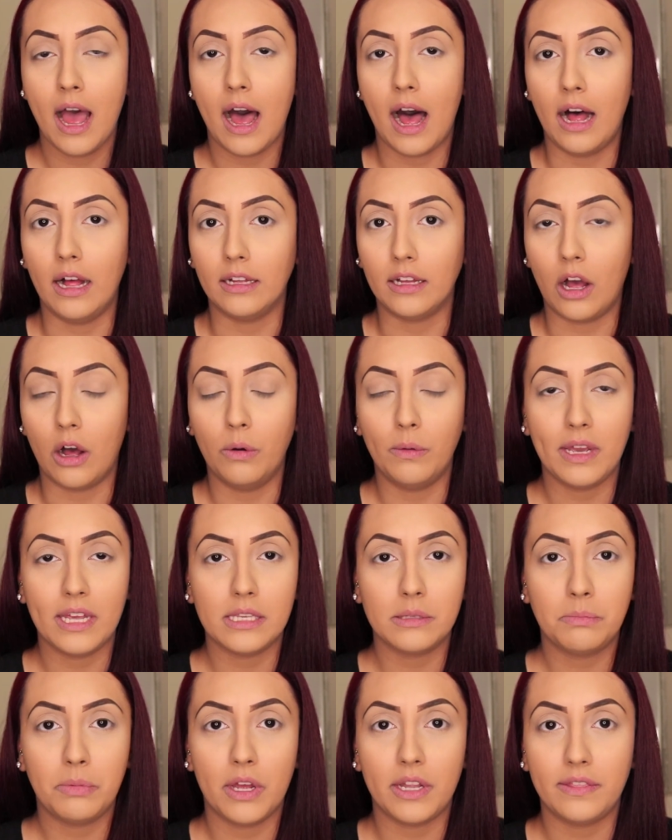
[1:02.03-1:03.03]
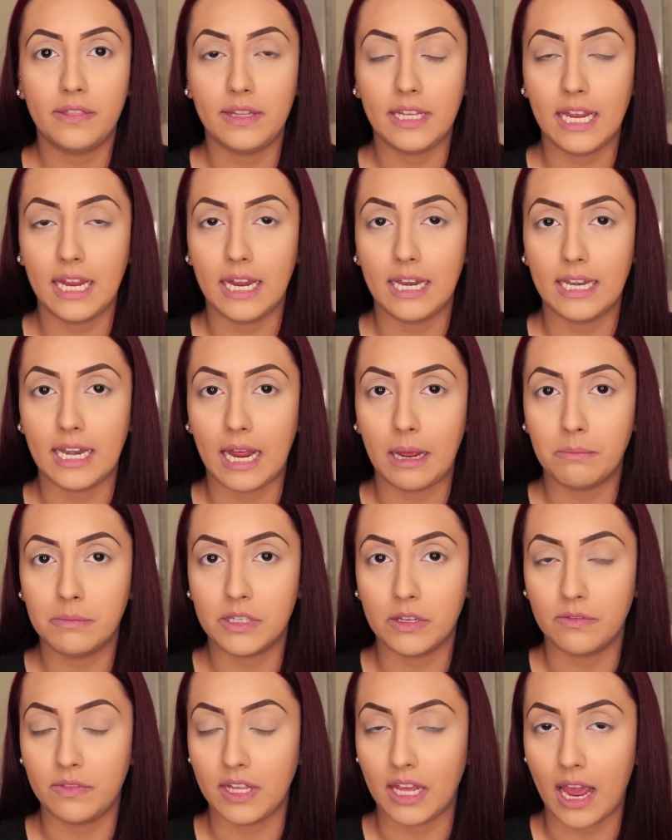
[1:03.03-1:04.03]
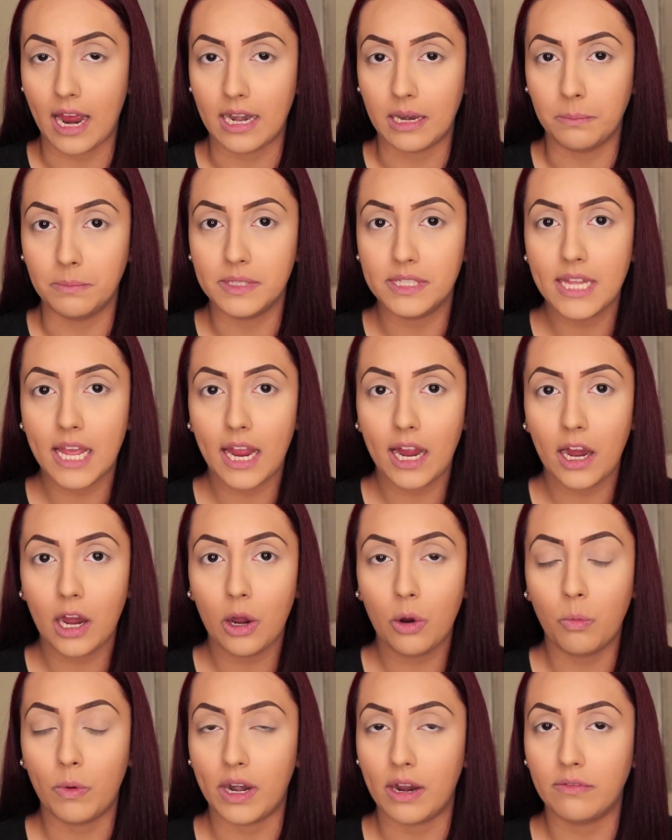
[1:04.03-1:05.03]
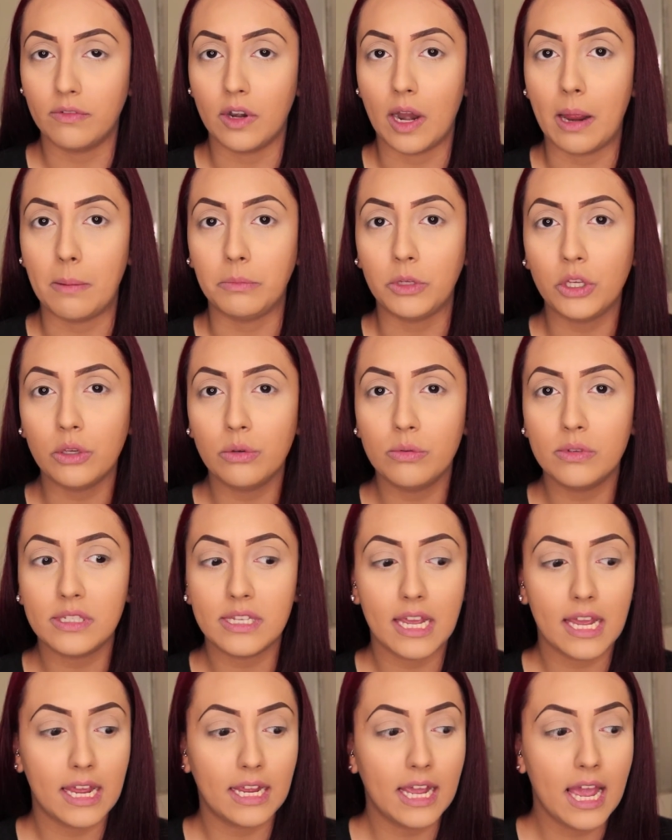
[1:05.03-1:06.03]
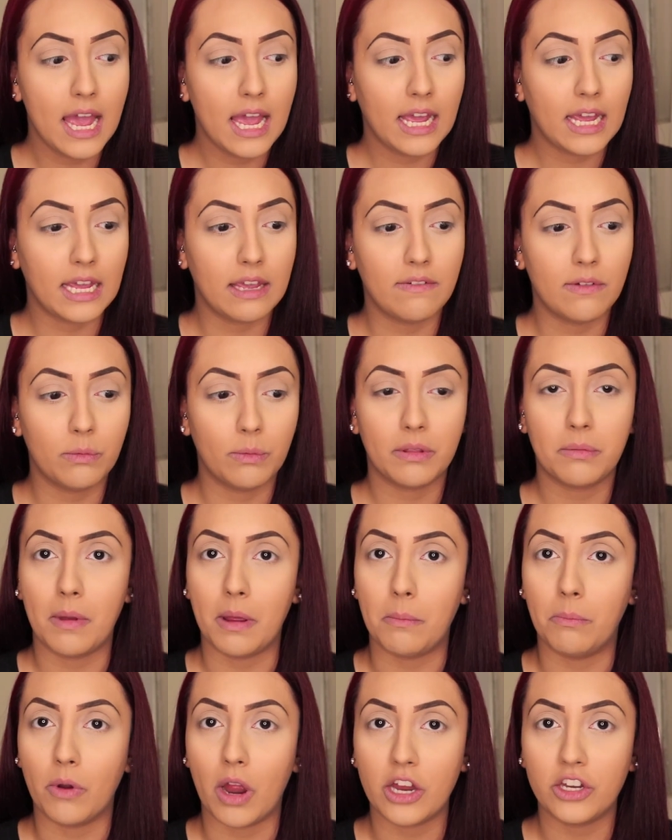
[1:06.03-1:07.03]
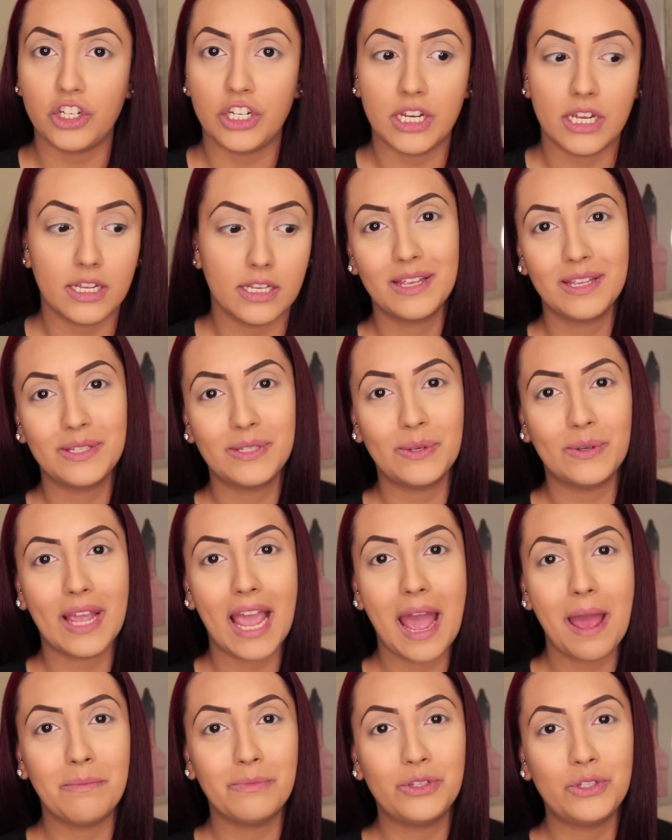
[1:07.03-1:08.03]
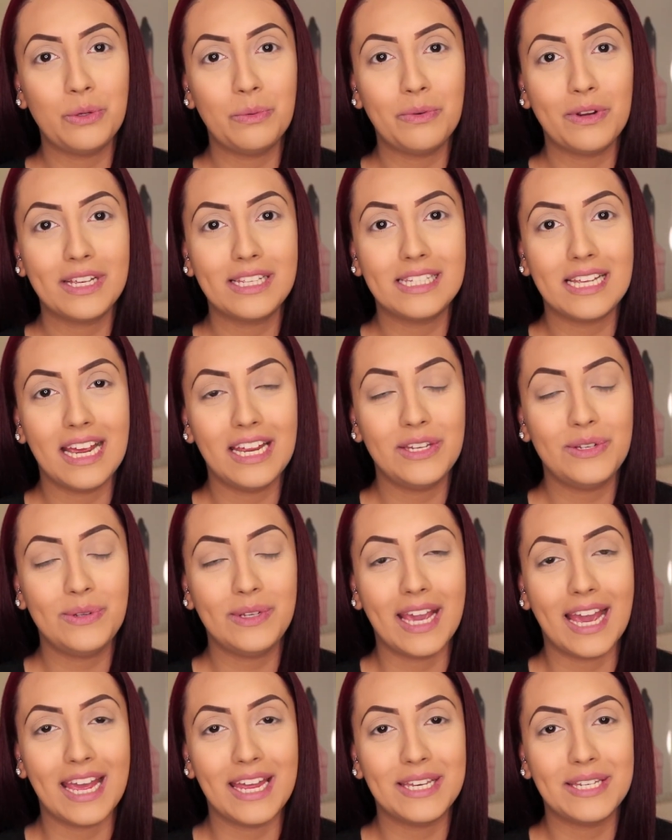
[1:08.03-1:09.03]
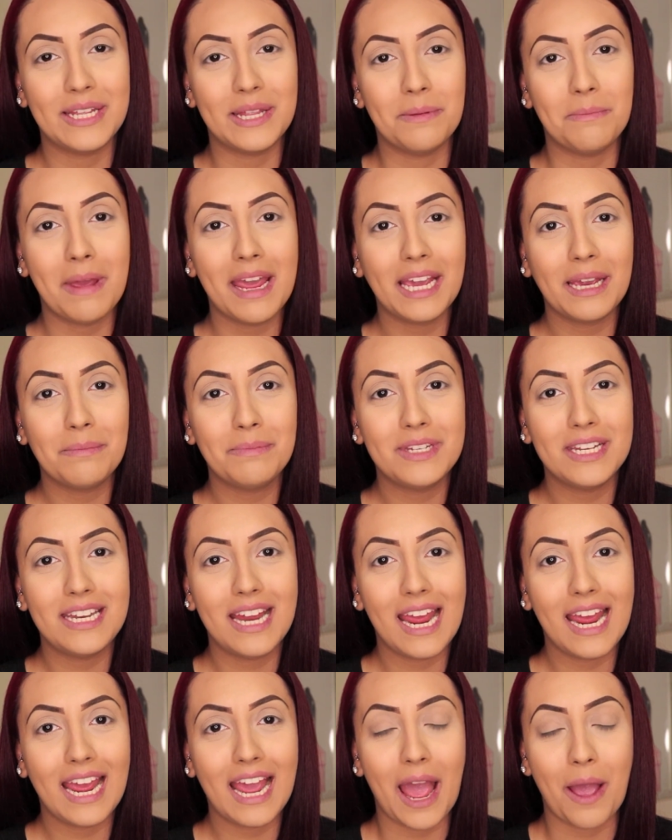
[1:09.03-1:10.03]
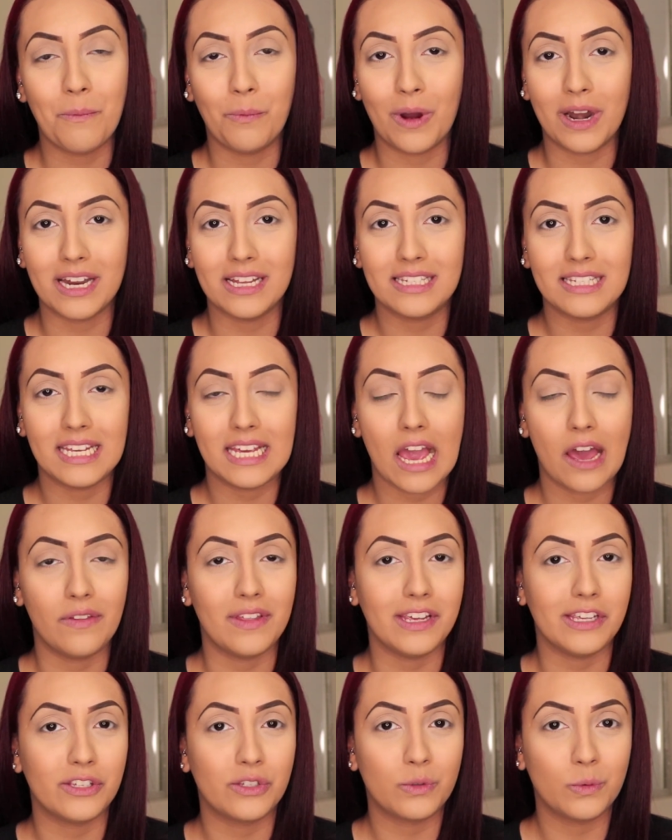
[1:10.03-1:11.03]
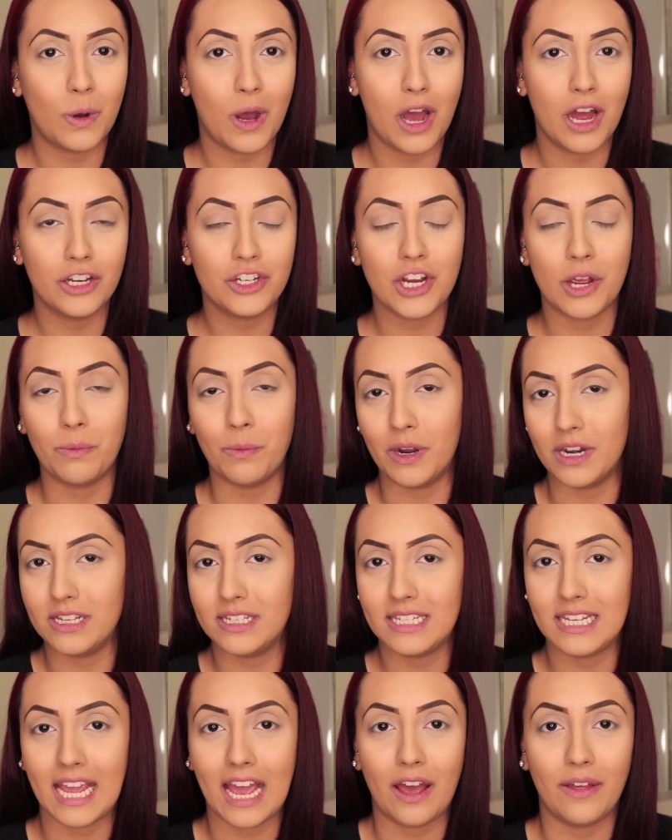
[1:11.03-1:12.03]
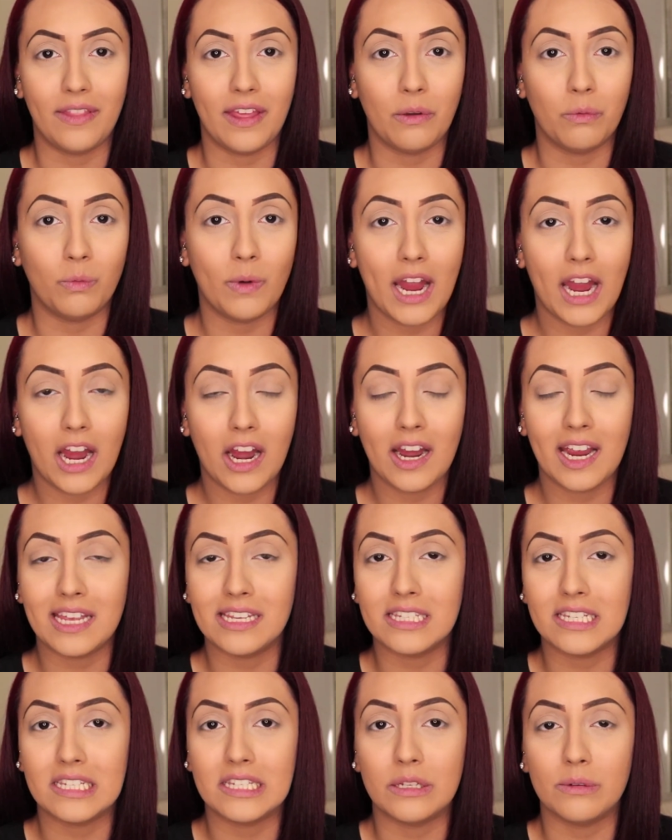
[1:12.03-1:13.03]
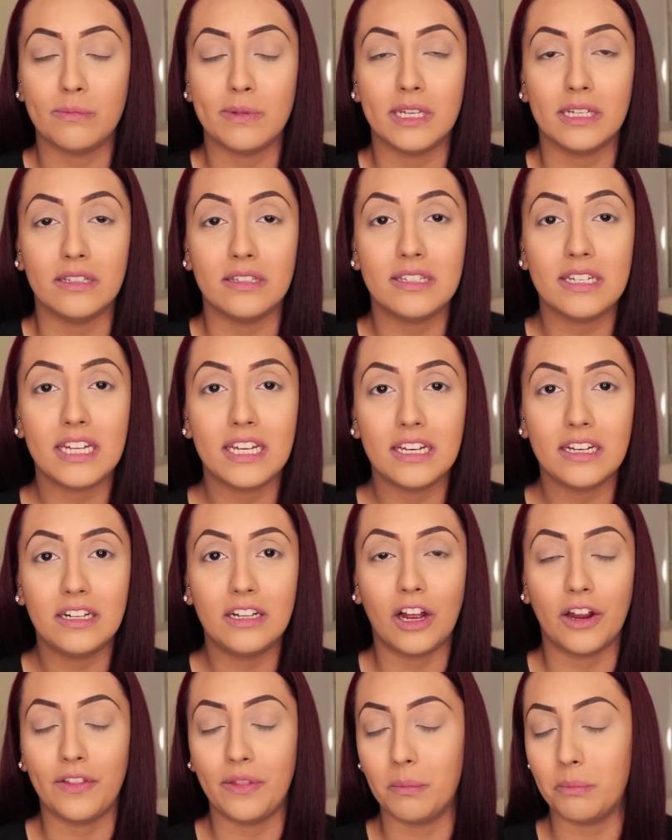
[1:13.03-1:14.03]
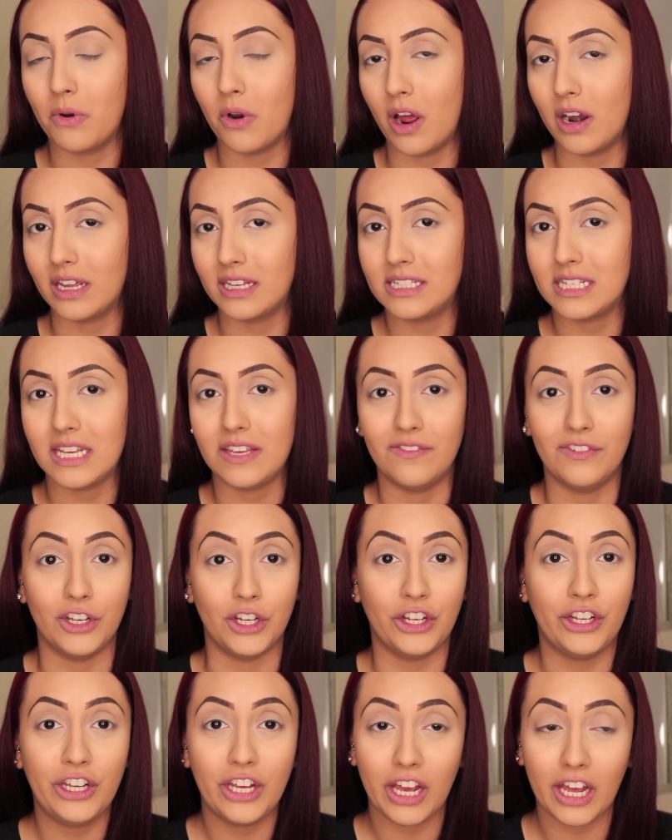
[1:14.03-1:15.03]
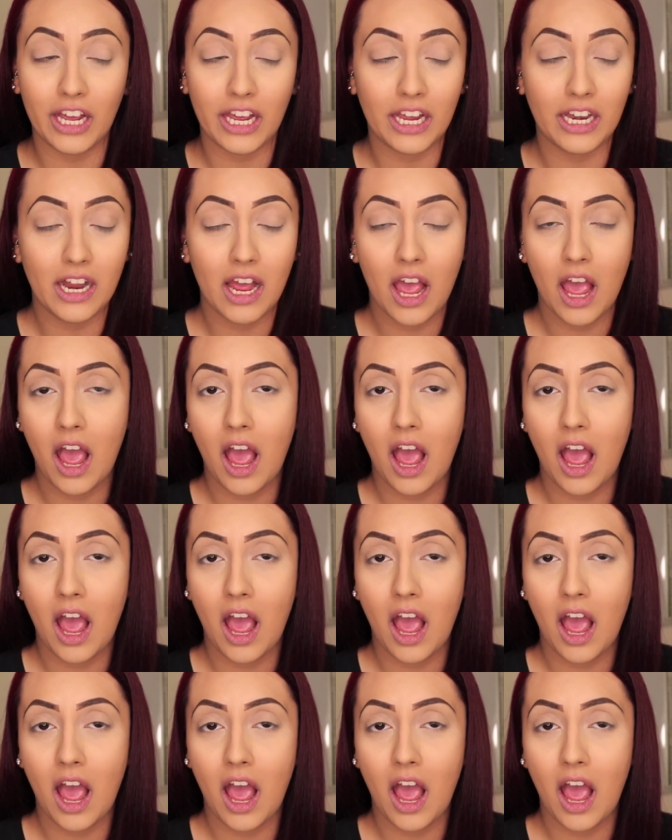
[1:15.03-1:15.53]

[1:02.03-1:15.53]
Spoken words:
I'll always put the names of items there, whatever I'm using, even with my brushes. So yeah, I'm super excited to get into the makeup today. I want to see how they swatch. I want to see how they wear. Is this the real deal? Are the products even good?